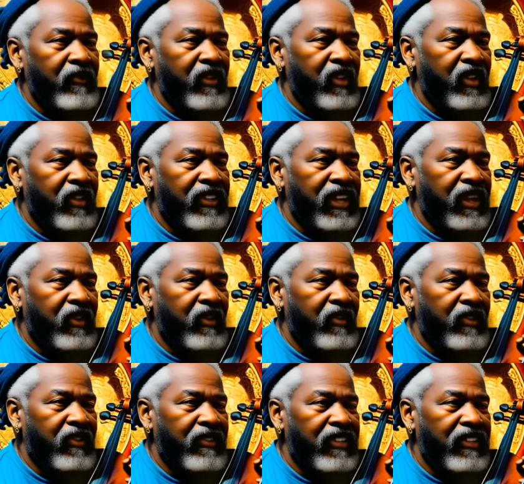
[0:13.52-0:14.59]
She later
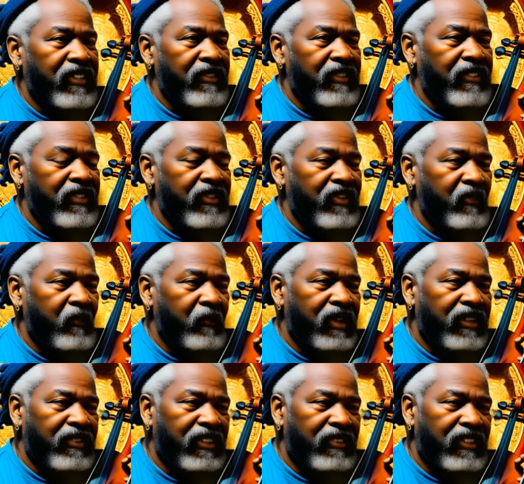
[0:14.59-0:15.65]
studied at the New
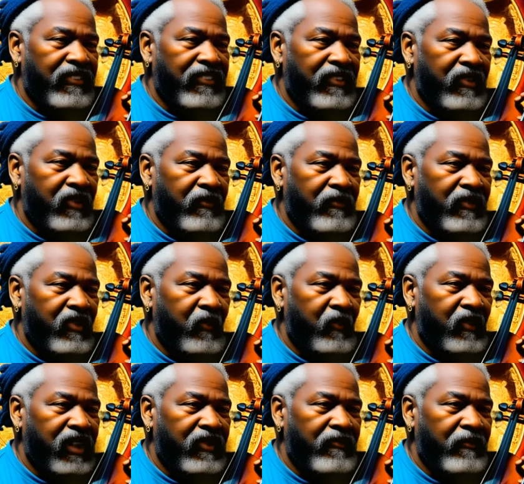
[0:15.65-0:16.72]
England
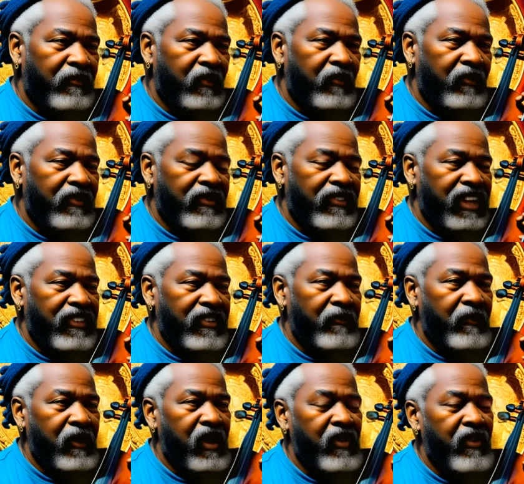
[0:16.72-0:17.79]
Conservatory of Music and the
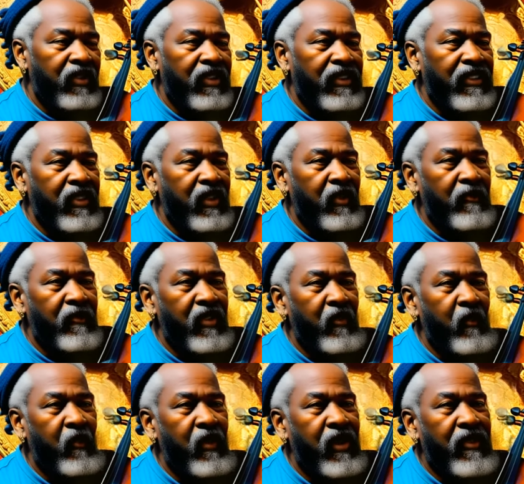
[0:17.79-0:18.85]
Paris
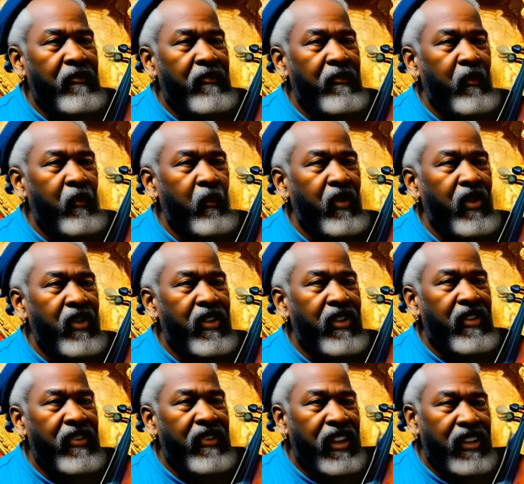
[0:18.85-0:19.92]
Conservatory, where she
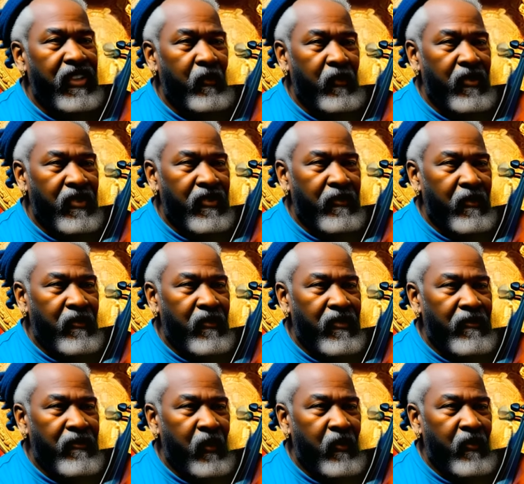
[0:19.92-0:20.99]
studied with some of
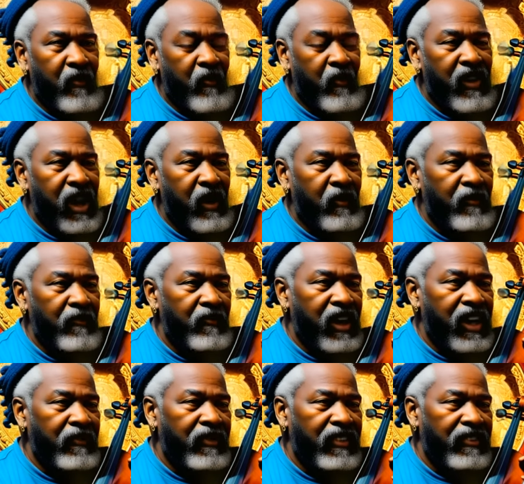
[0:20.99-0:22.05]
the most renowned
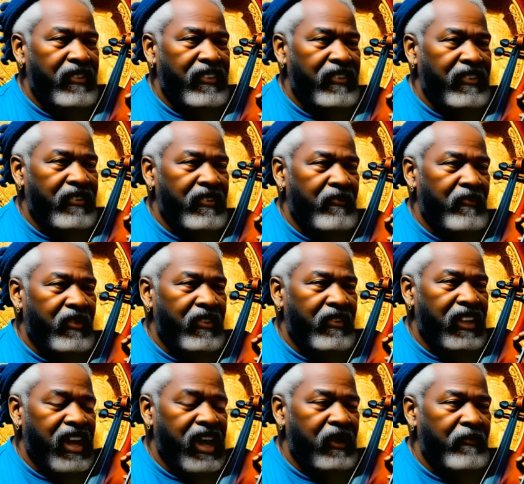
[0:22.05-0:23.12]
violinists of the
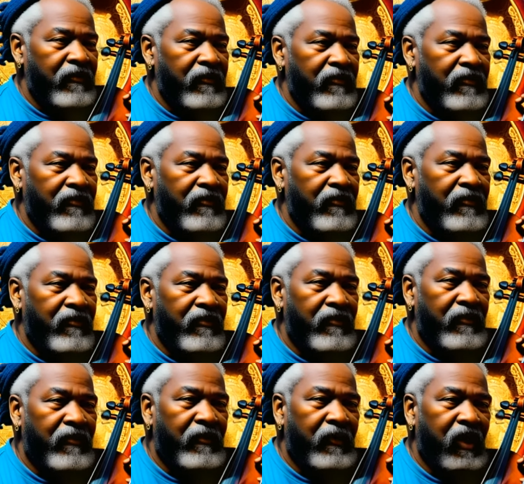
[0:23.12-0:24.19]
time.
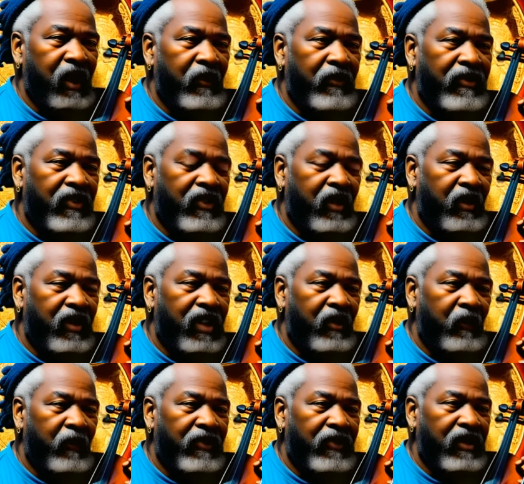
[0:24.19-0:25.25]
Powell's
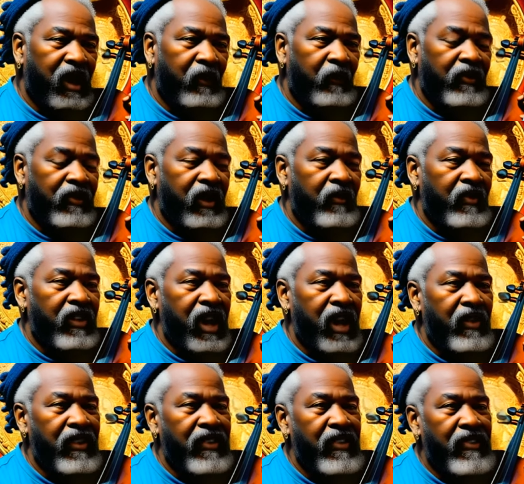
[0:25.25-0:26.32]
career was not without
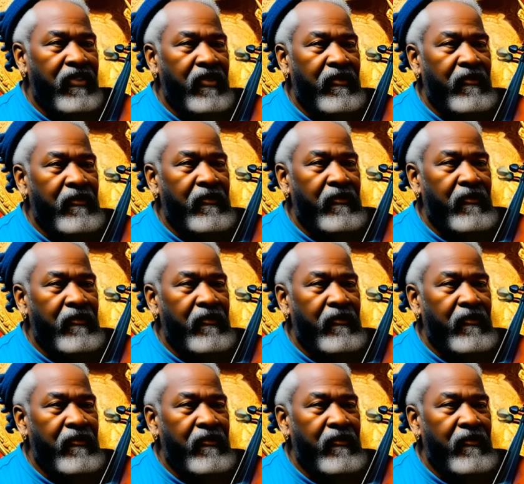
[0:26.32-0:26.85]
challenges.